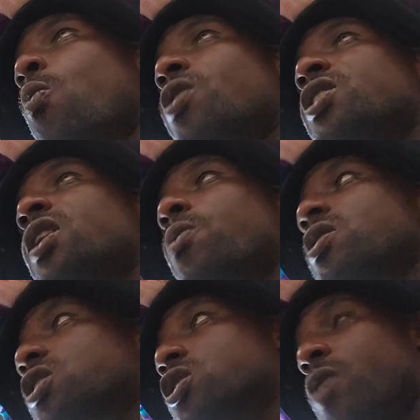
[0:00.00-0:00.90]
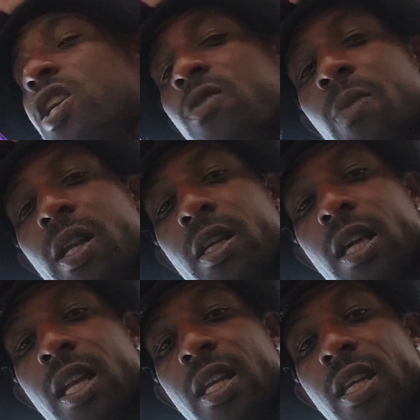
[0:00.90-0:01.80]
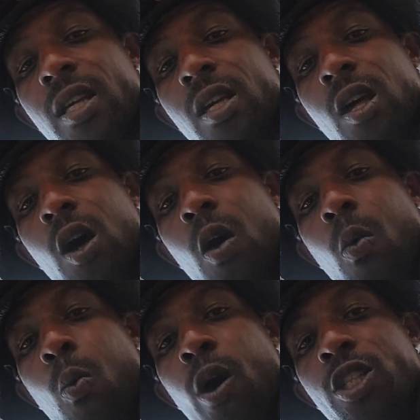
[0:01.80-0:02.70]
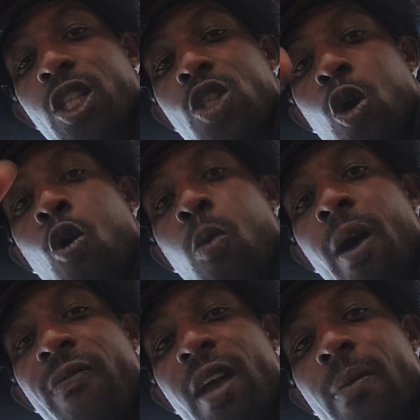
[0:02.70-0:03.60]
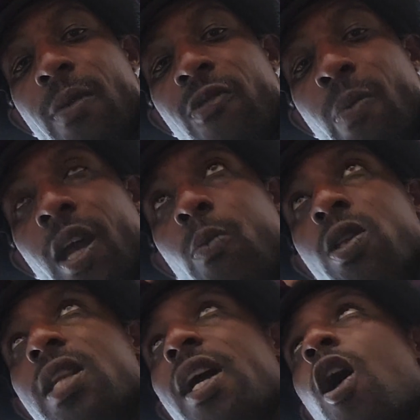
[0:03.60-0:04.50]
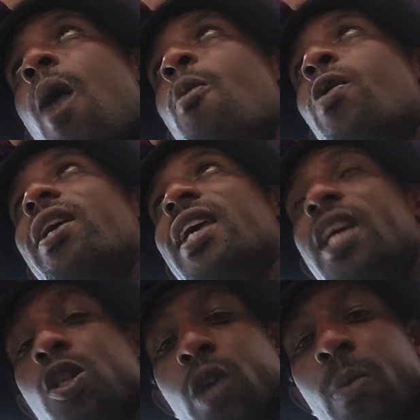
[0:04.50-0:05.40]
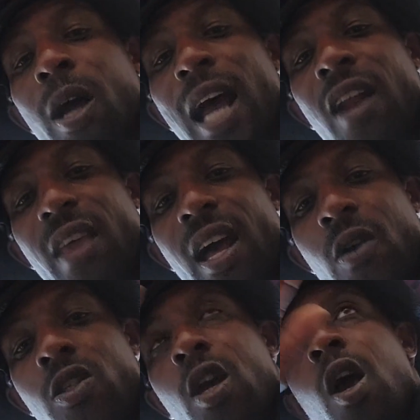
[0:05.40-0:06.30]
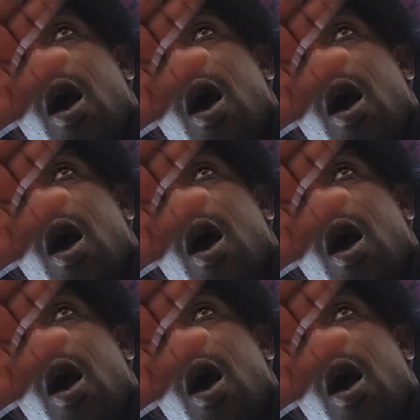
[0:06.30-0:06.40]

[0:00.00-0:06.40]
and what she did was she transferred money, and then what she told my family verbatim was like, "I'm already kicking Tremont out of the house